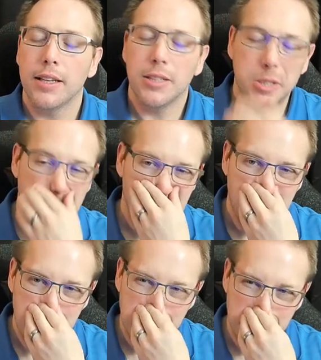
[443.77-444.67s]
So,
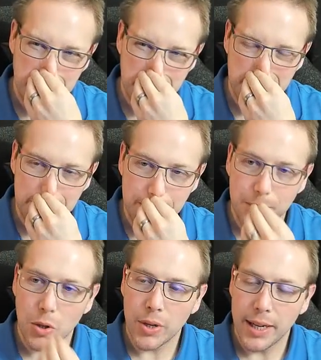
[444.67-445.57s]

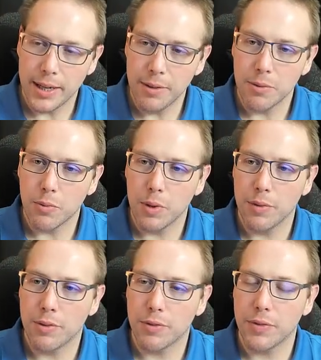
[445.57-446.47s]
okay, we've
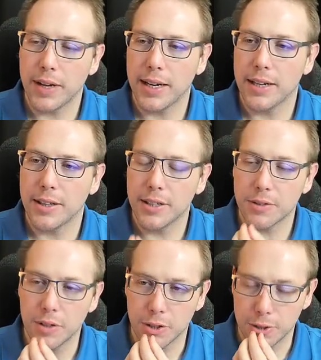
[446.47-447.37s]
defined this
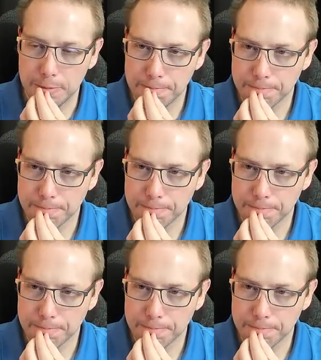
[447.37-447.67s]
function.